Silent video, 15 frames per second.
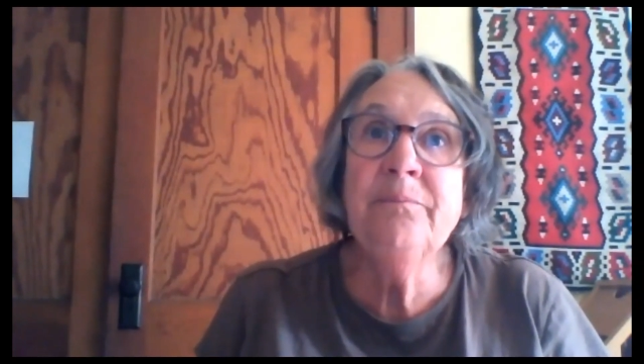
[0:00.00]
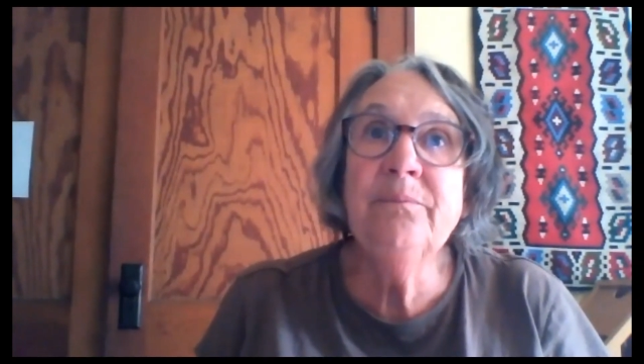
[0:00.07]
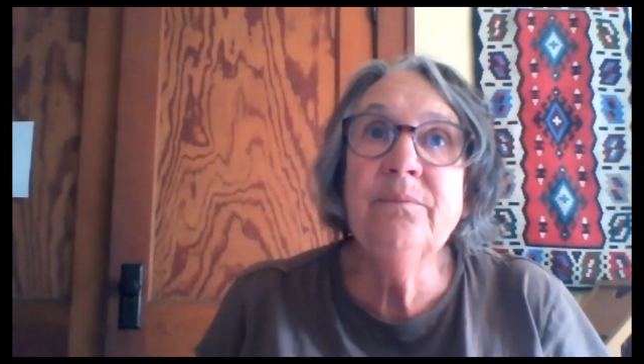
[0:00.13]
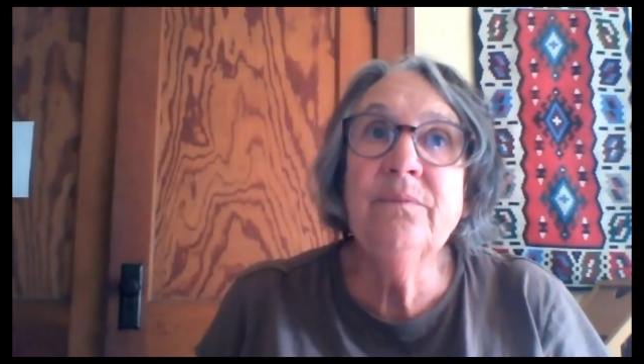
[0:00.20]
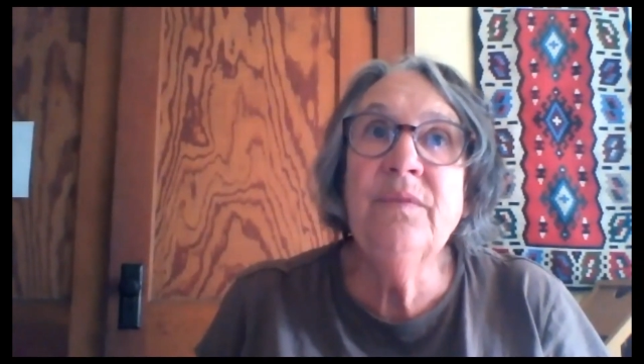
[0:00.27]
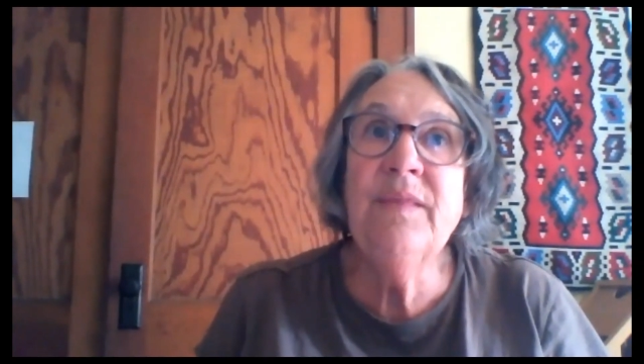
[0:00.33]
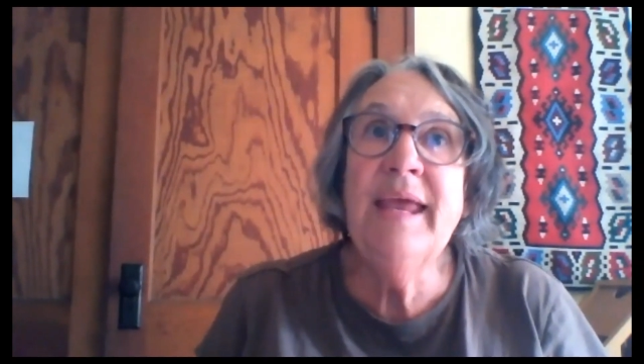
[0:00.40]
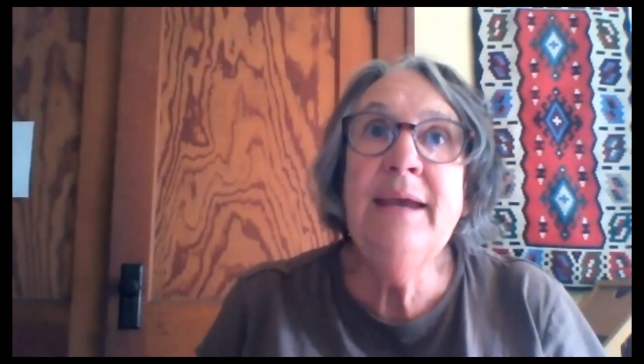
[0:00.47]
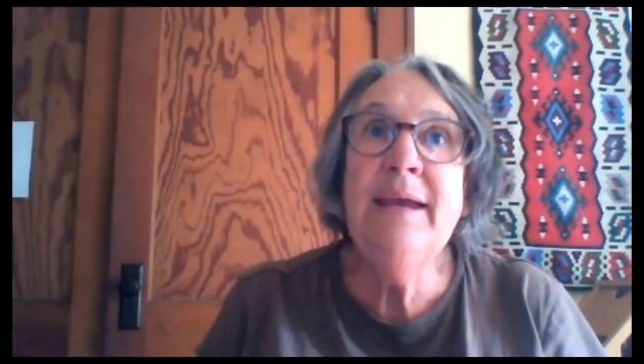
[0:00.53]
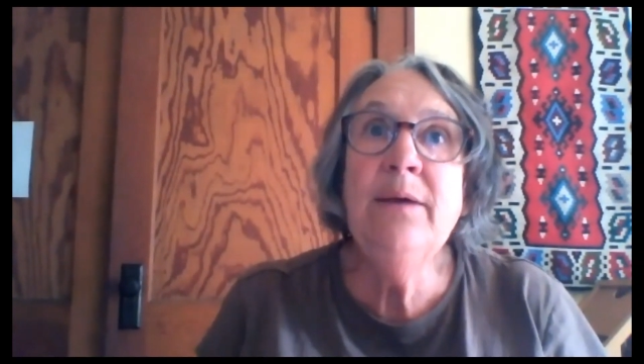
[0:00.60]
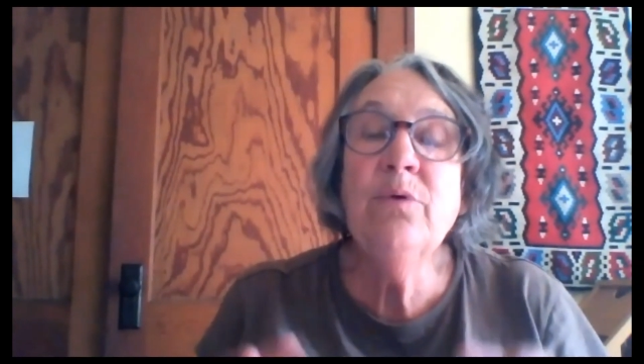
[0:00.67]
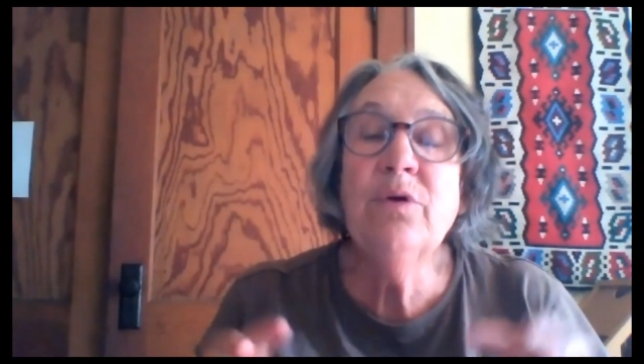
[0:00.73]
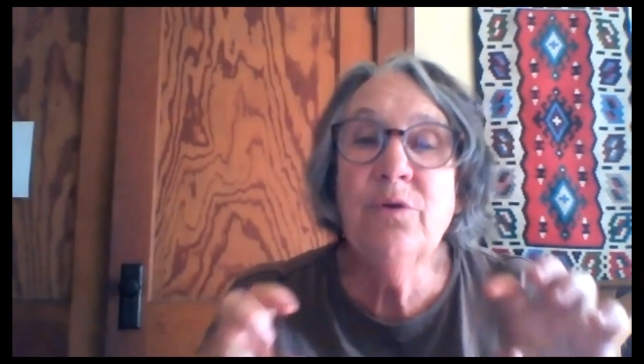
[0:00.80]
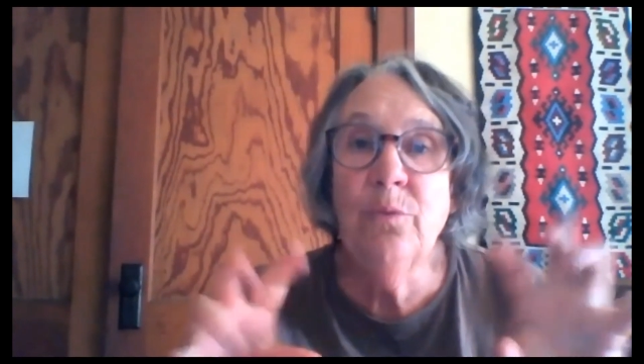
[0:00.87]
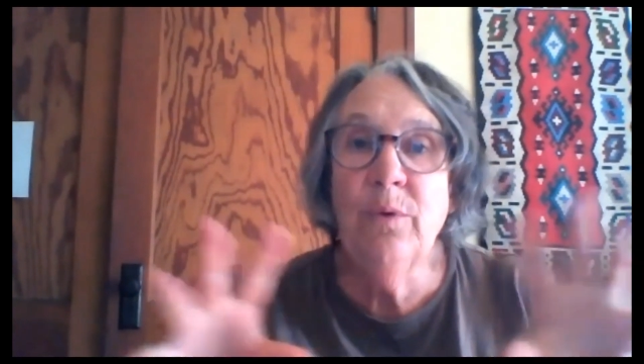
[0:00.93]
they
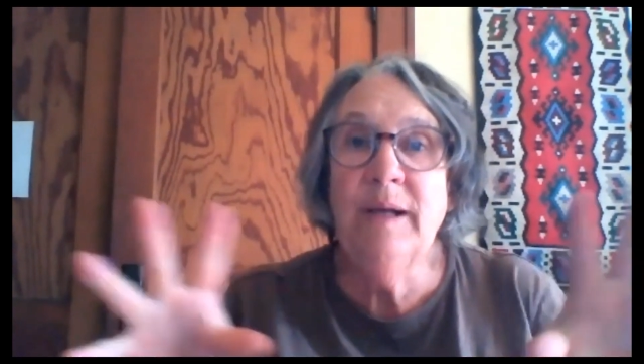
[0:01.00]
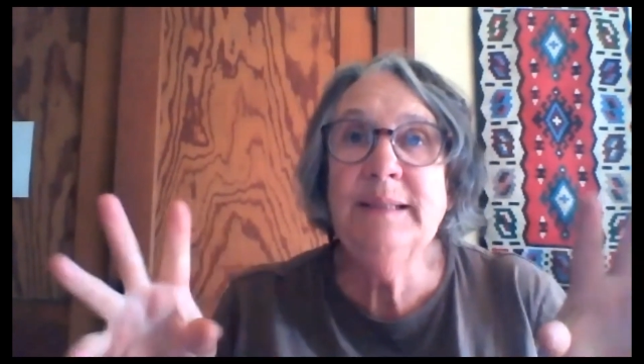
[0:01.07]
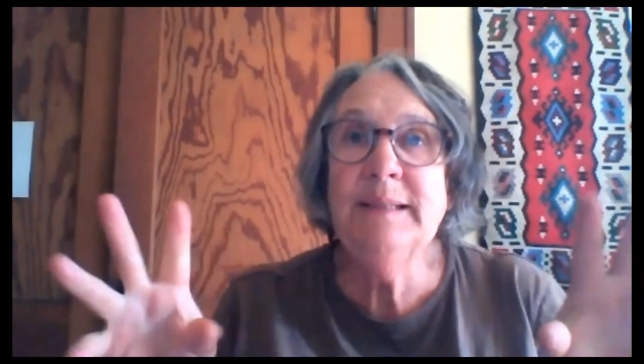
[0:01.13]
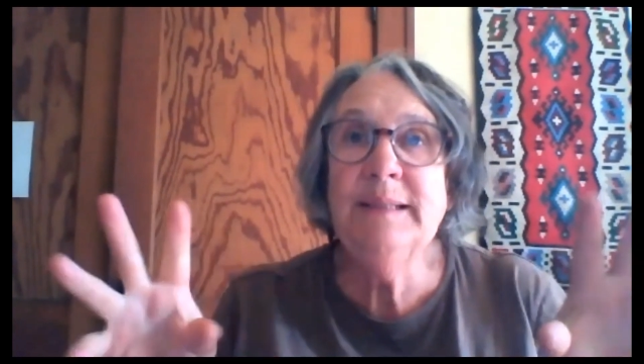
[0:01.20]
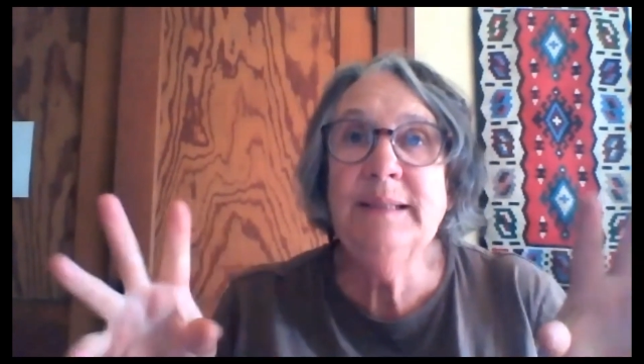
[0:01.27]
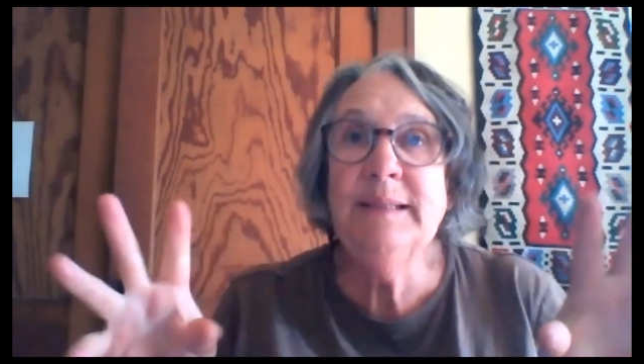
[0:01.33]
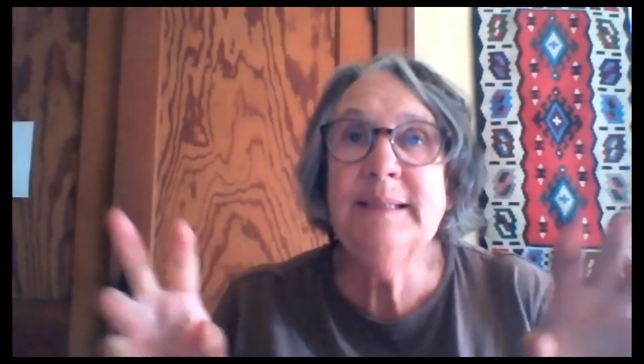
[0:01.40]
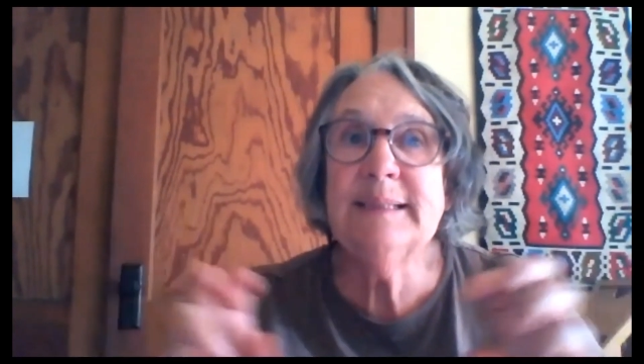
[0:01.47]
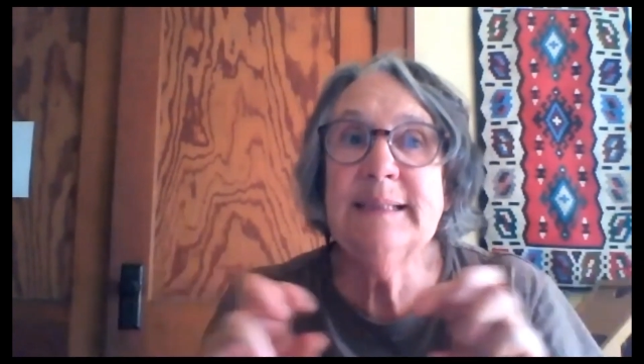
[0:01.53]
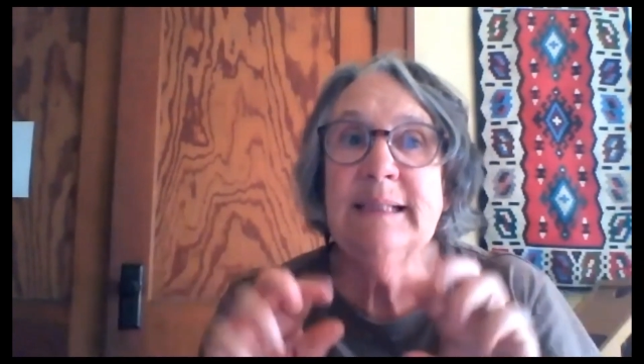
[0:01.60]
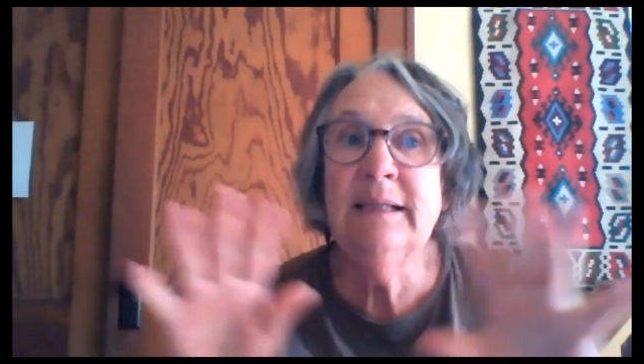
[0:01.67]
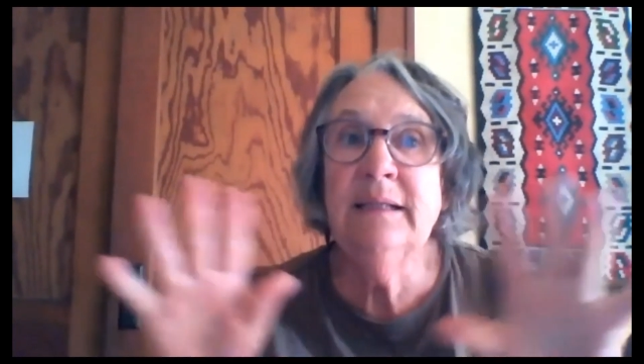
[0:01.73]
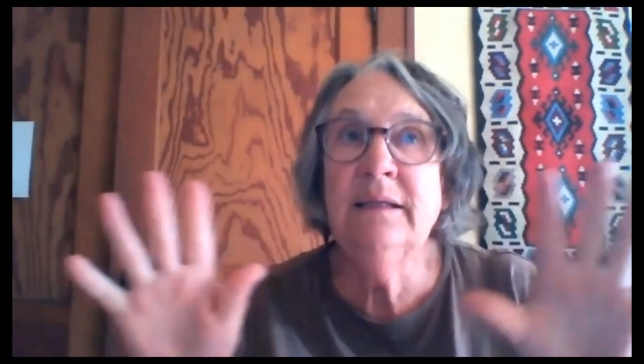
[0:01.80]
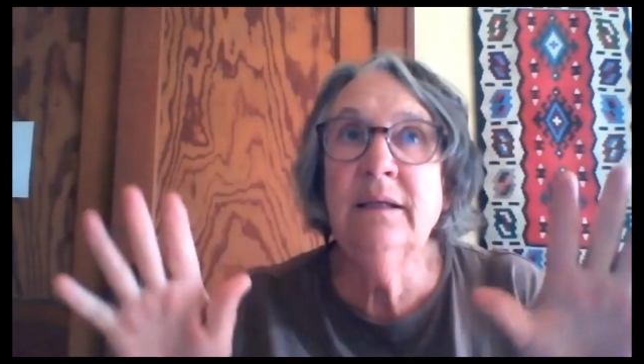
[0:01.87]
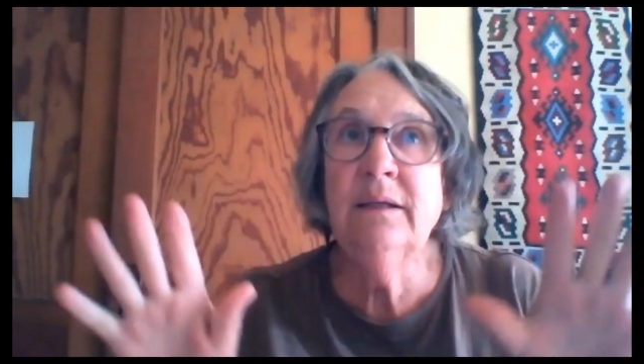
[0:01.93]
were the ones
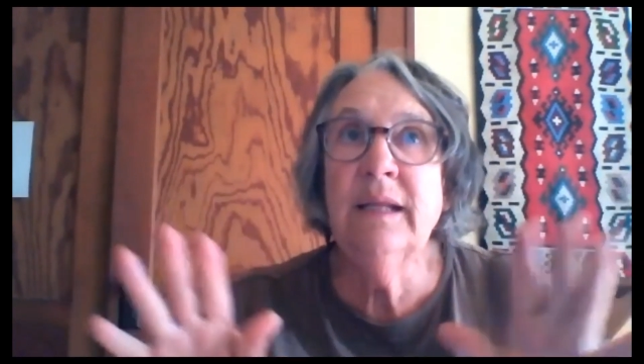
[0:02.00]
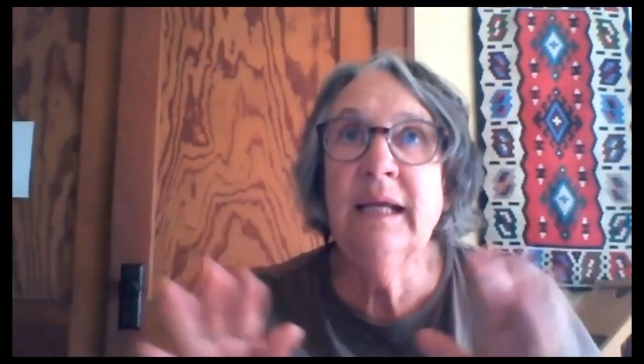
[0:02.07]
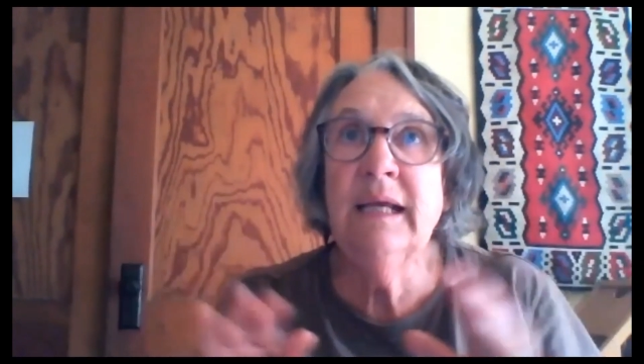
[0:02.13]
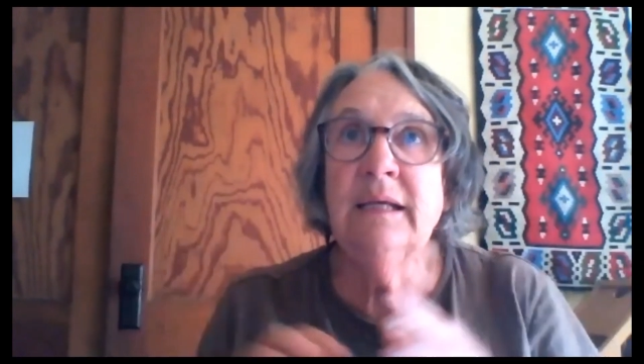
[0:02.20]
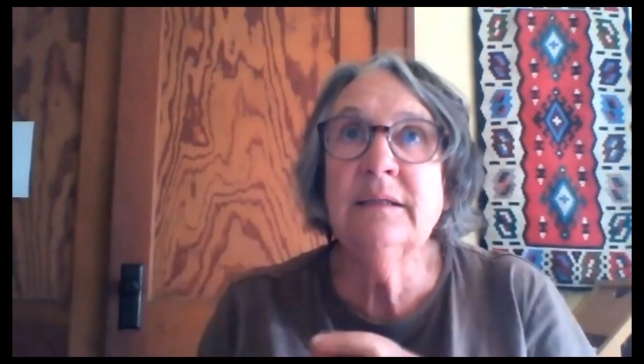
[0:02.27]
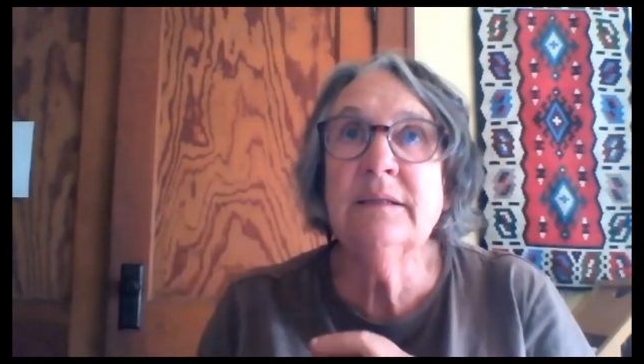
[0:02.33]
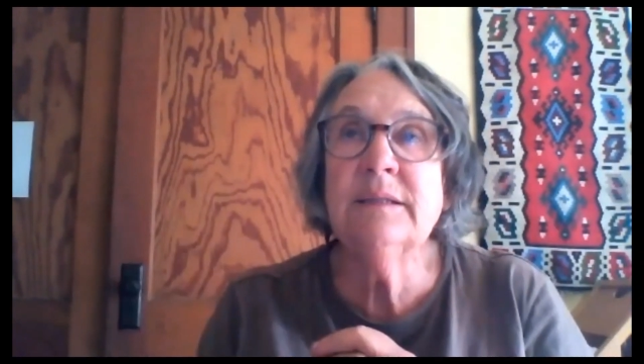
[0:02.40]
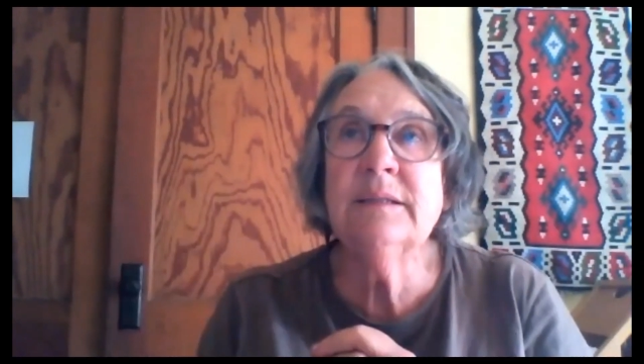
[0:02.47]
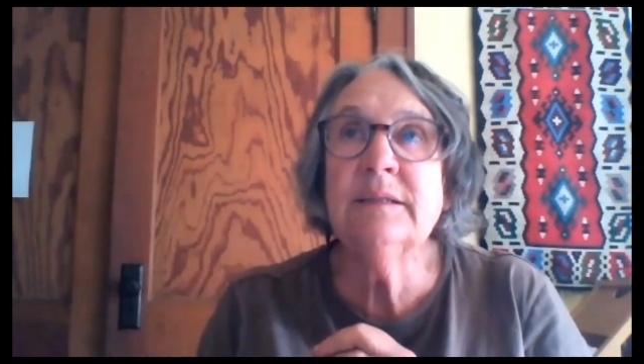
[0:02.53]
that